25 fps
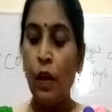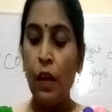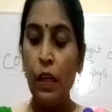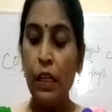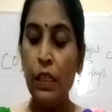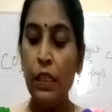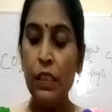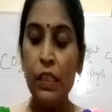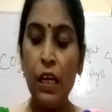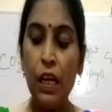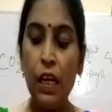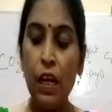
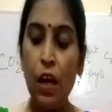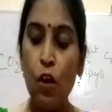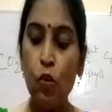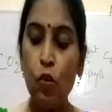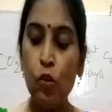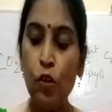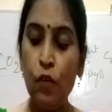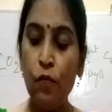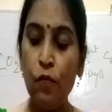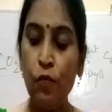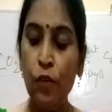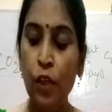It
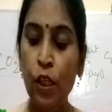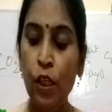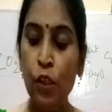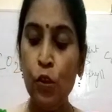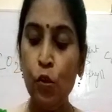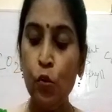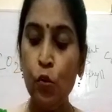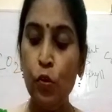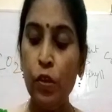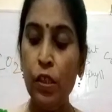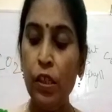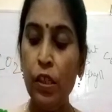allows the field
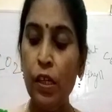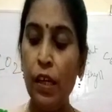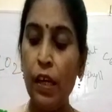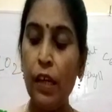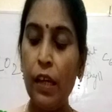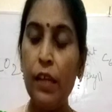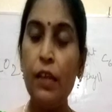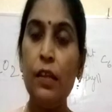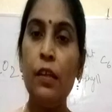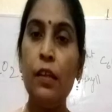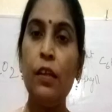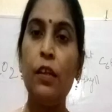to
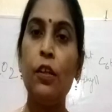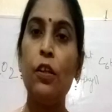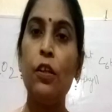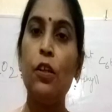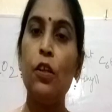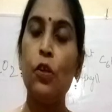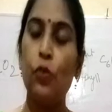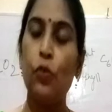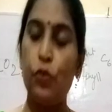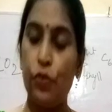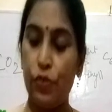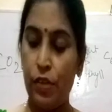regain
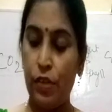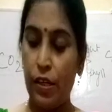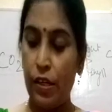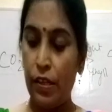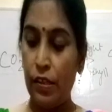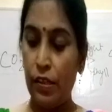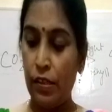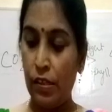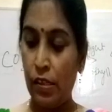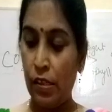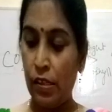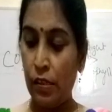
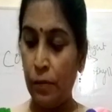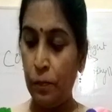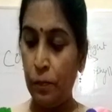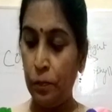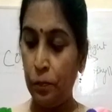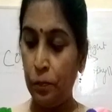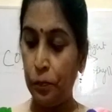nutrients.